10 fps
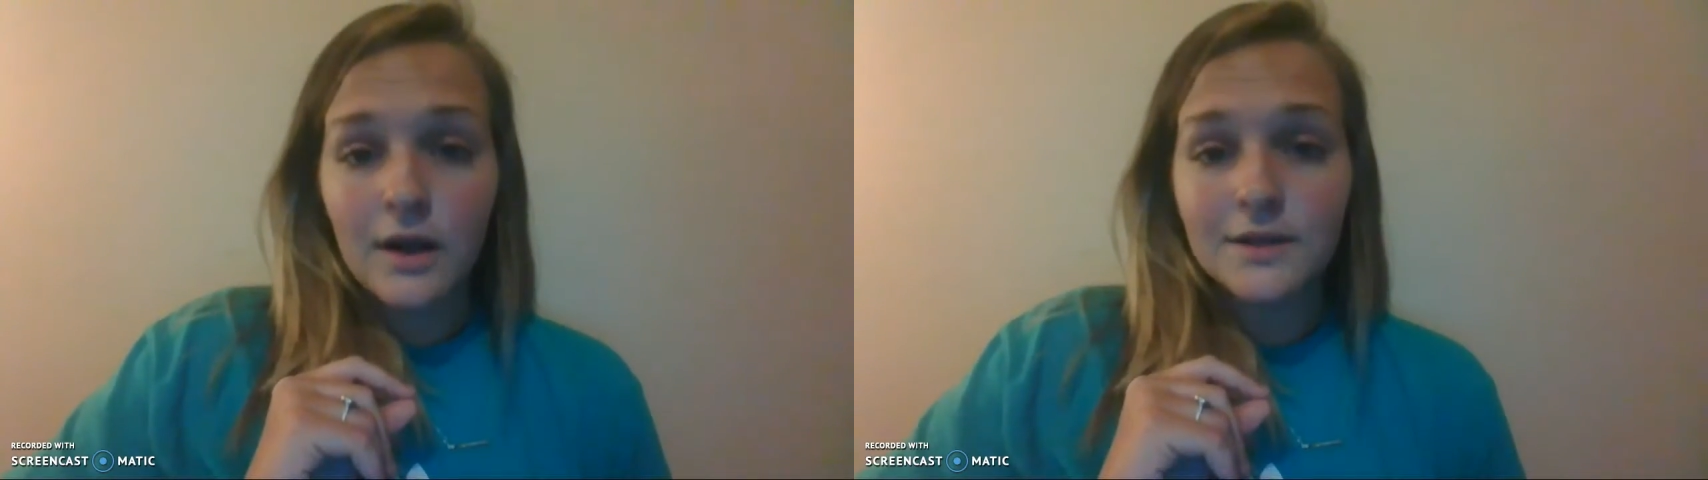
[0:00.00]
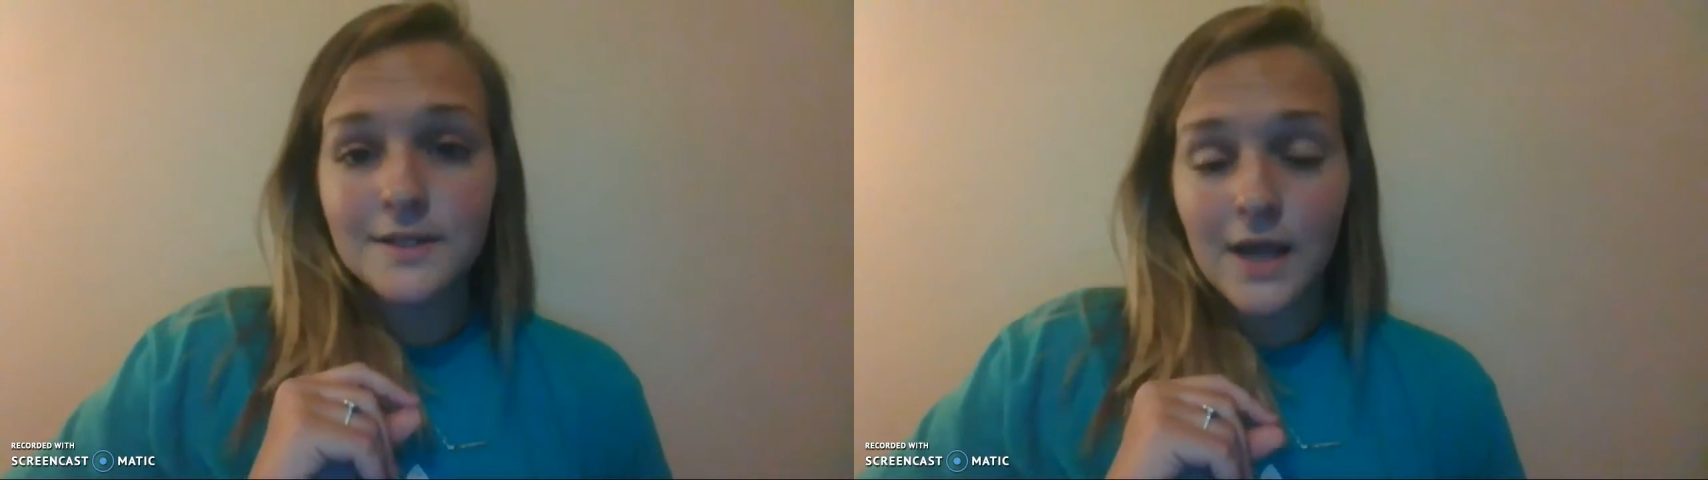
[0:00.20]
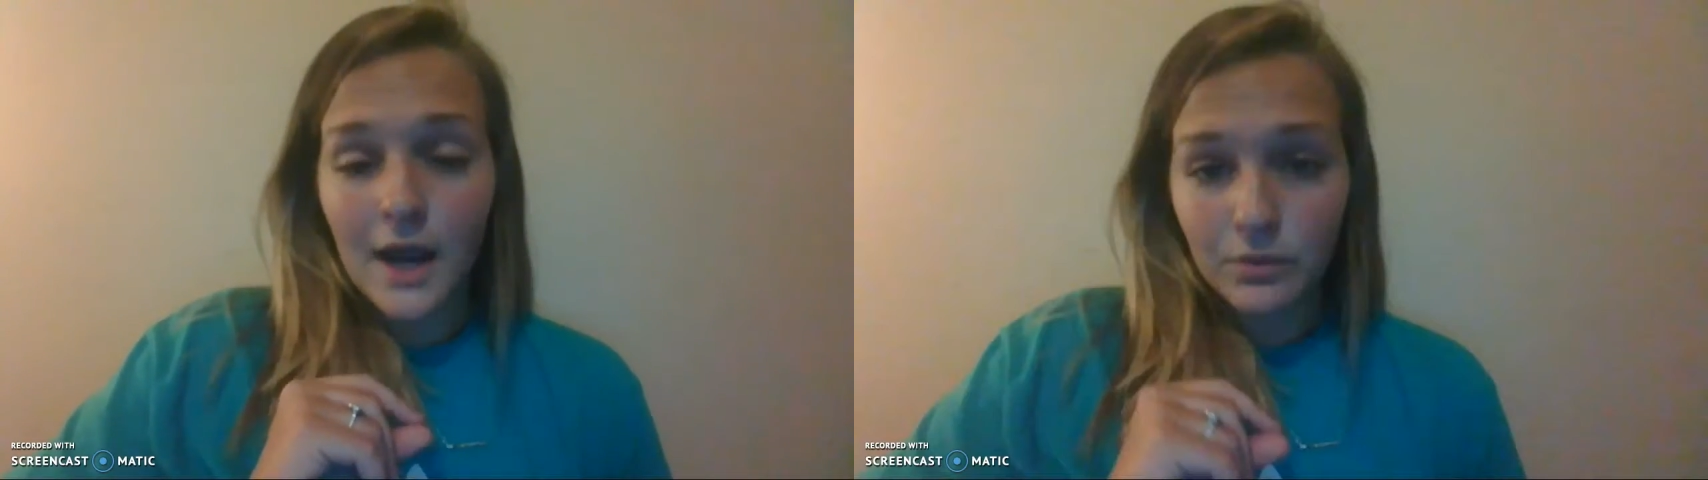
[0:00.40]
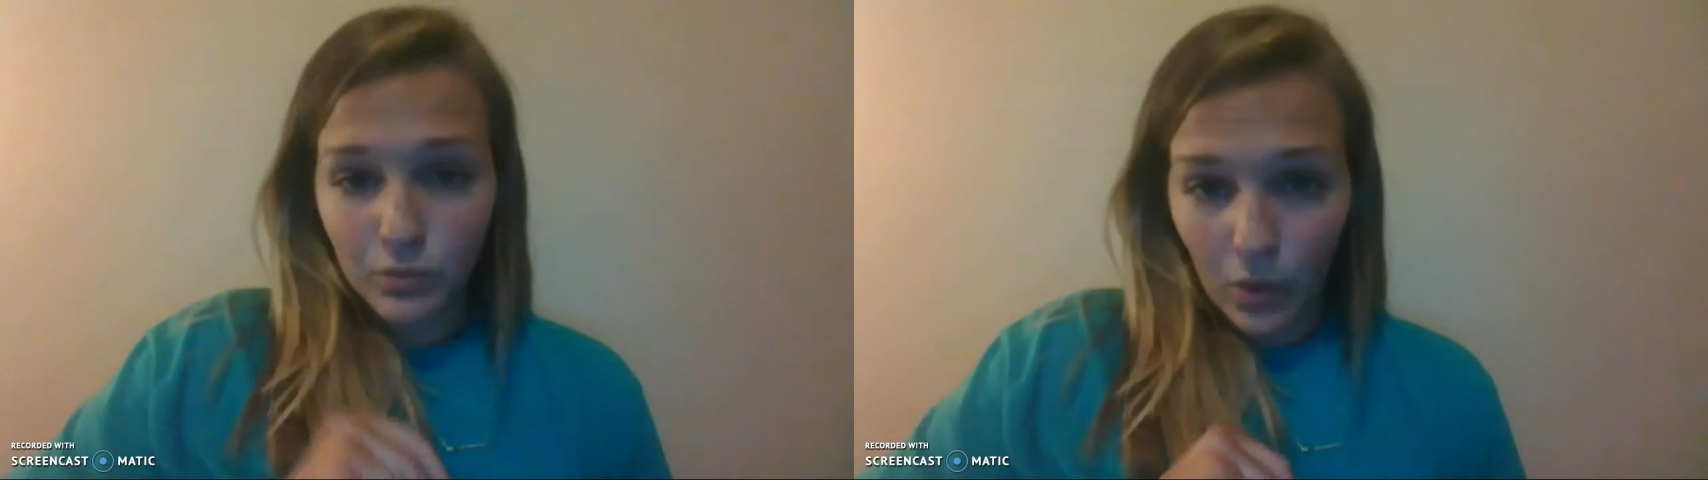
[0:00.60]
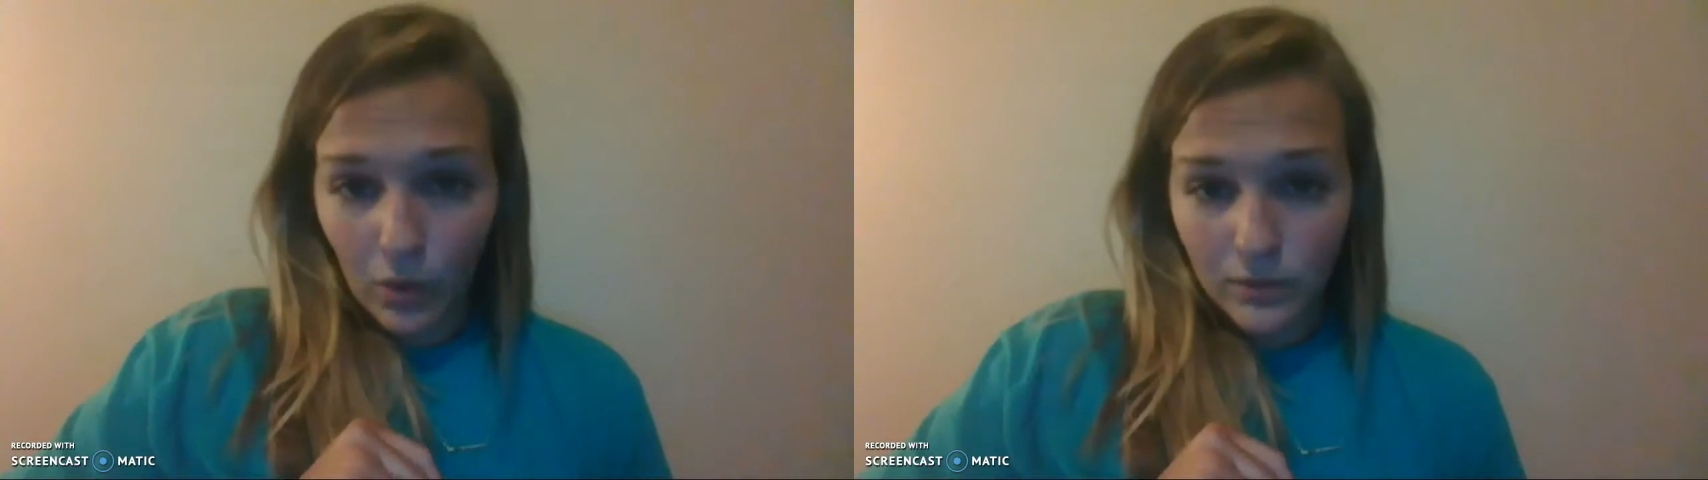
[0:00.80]
assign
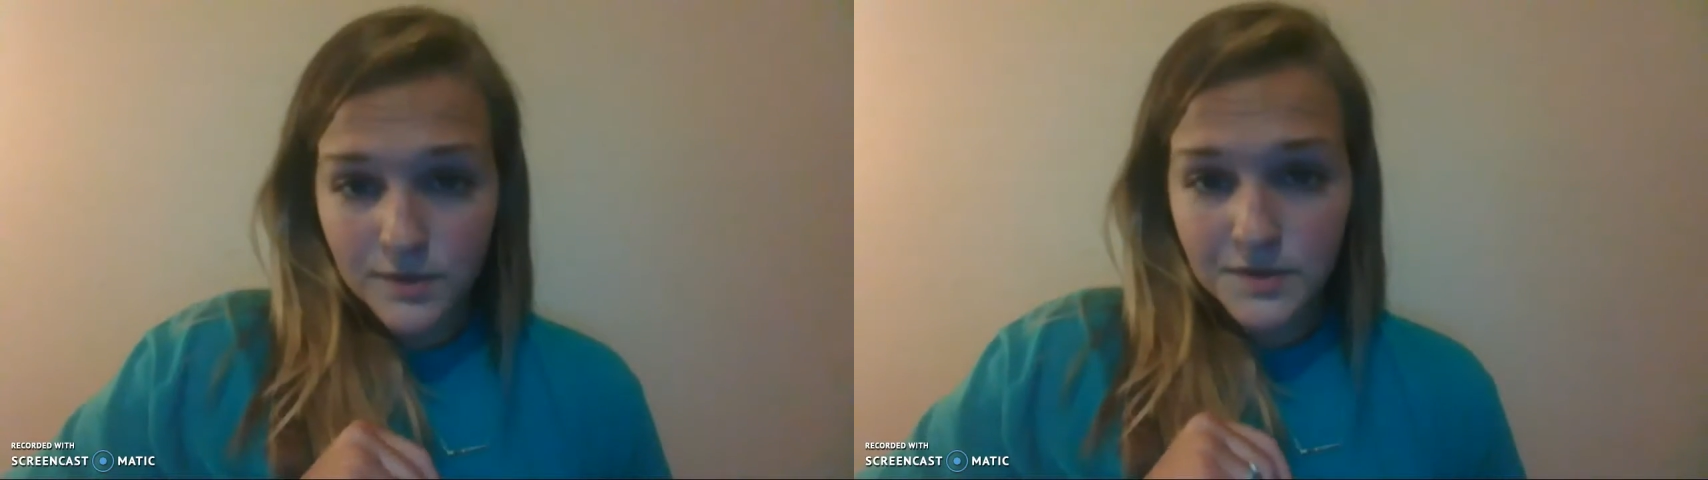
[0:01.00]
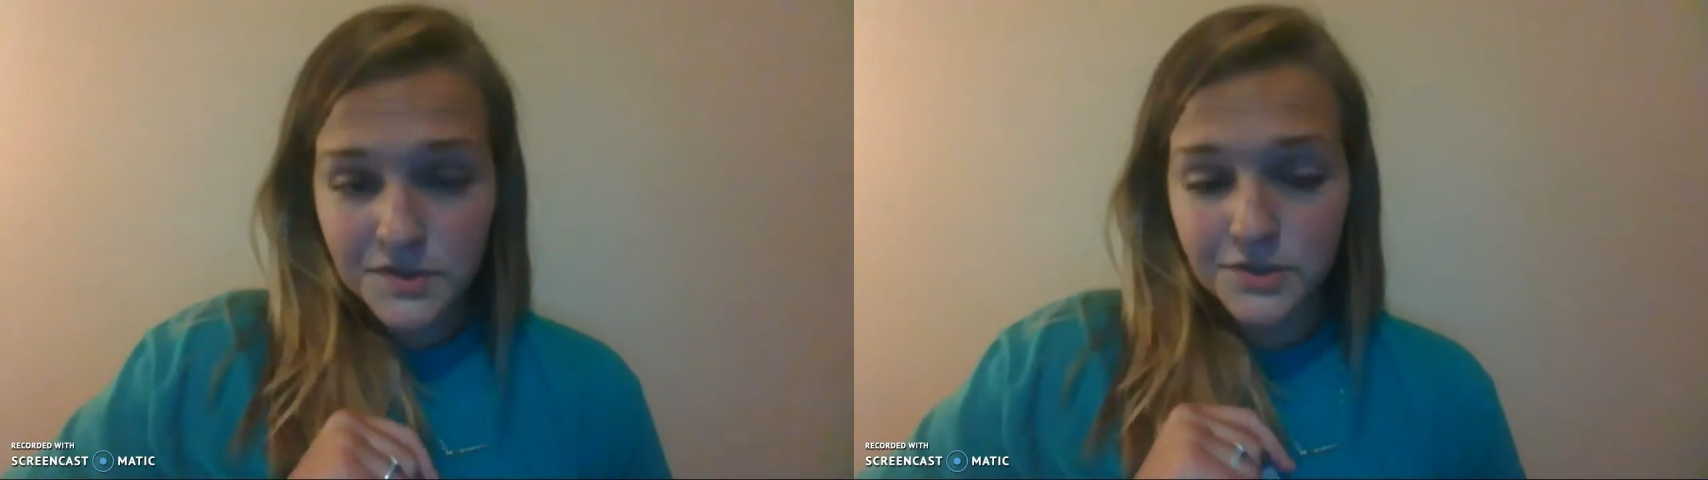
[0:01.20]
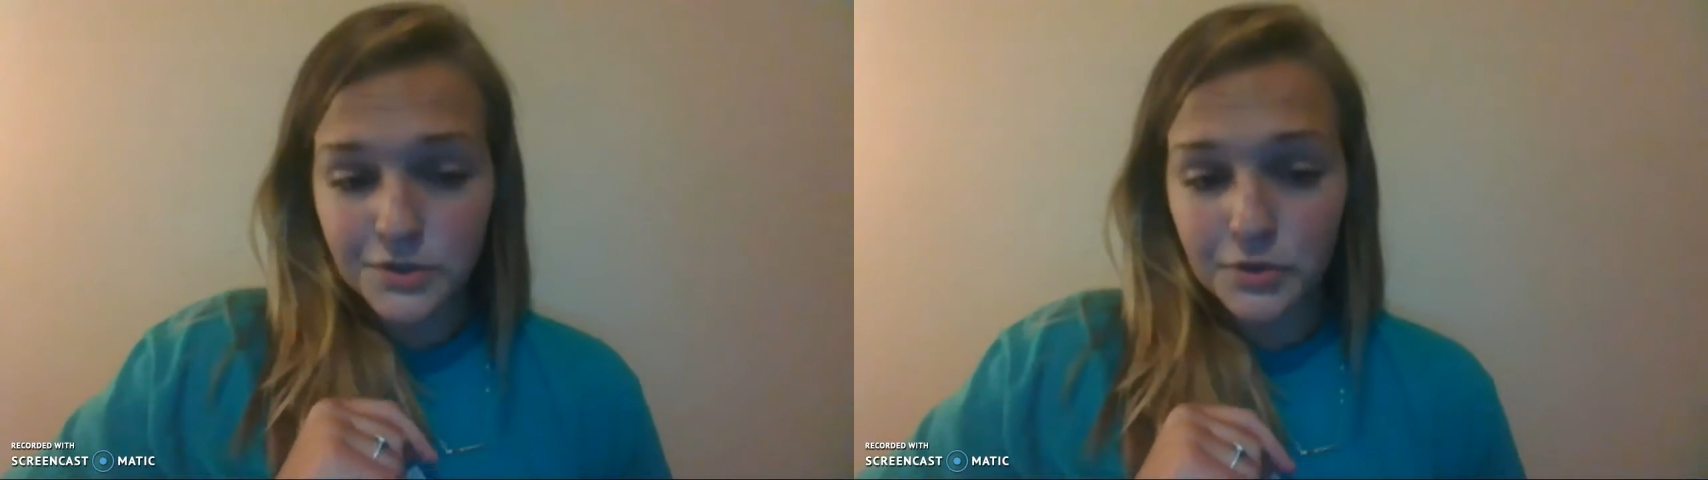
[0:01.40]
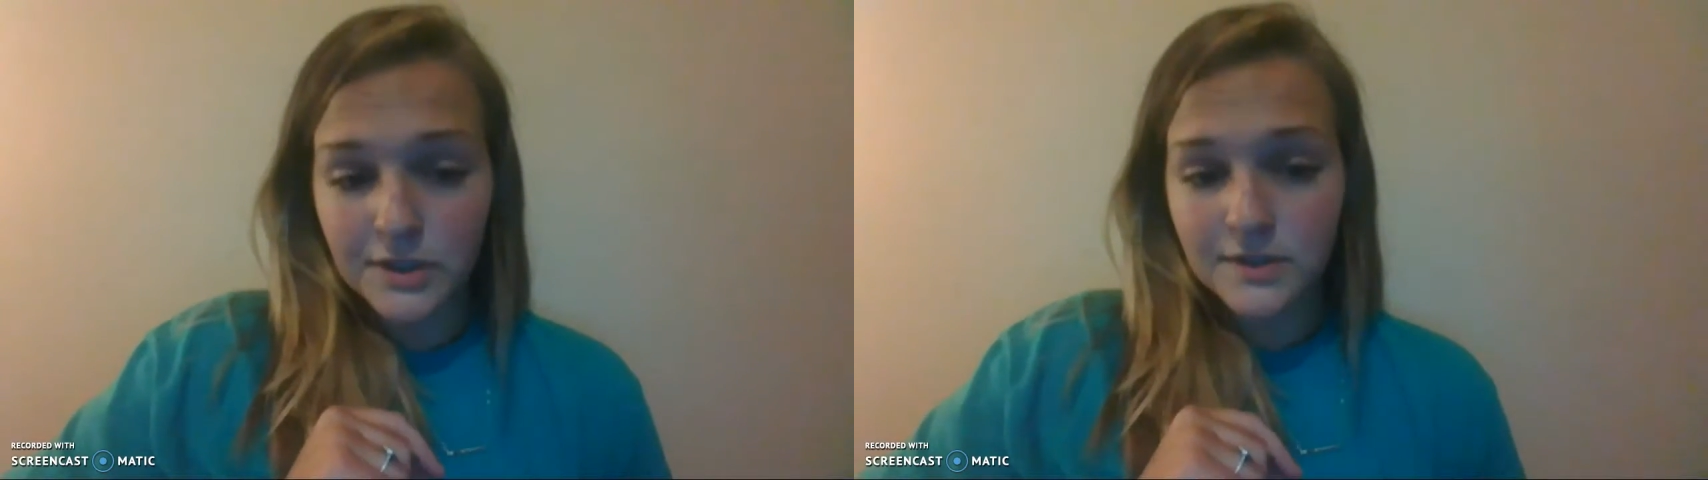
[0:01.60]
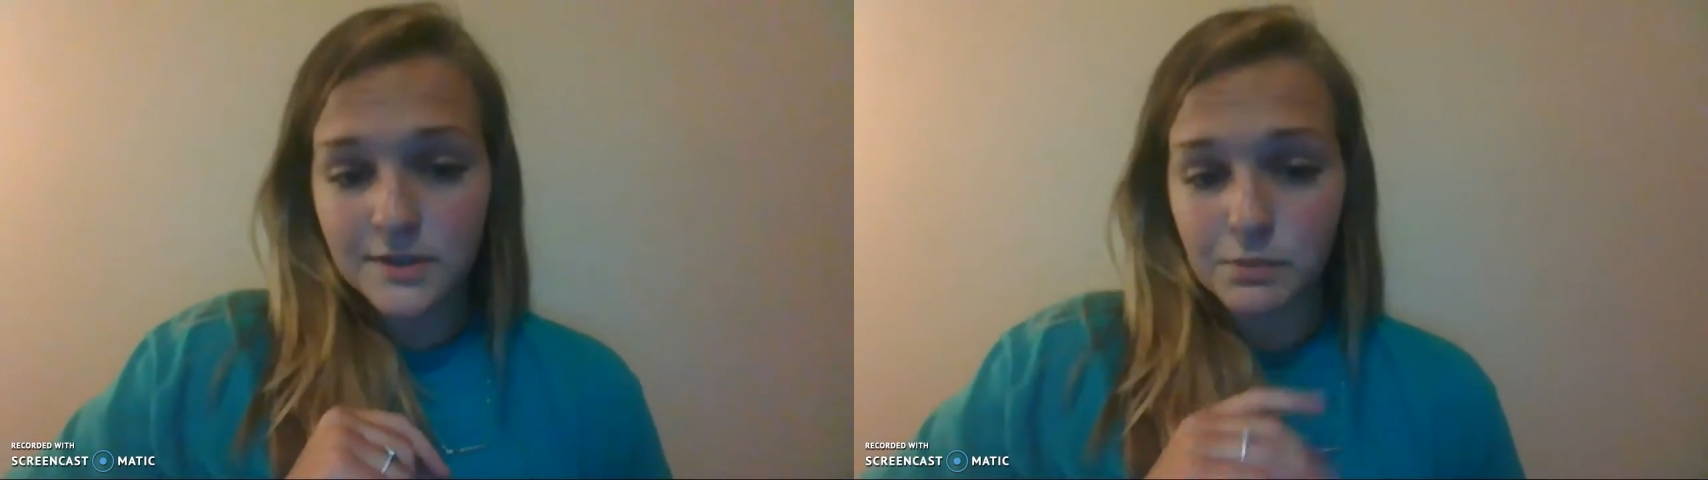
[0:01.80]
roles to
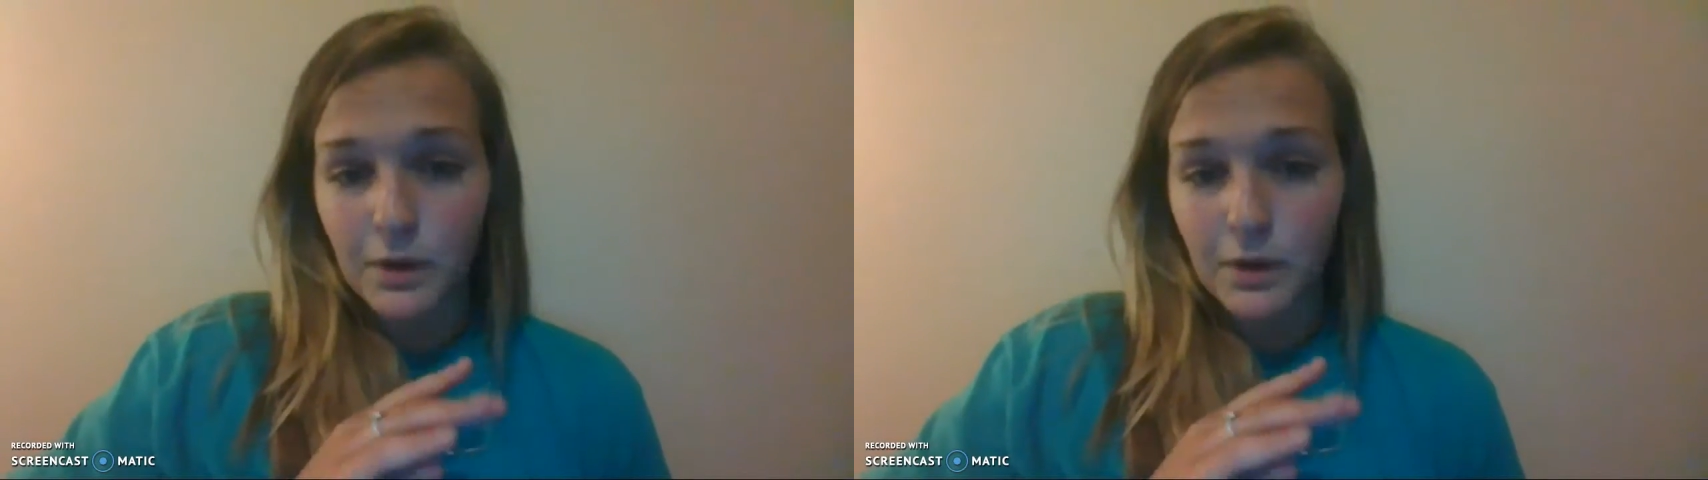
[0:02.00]
students,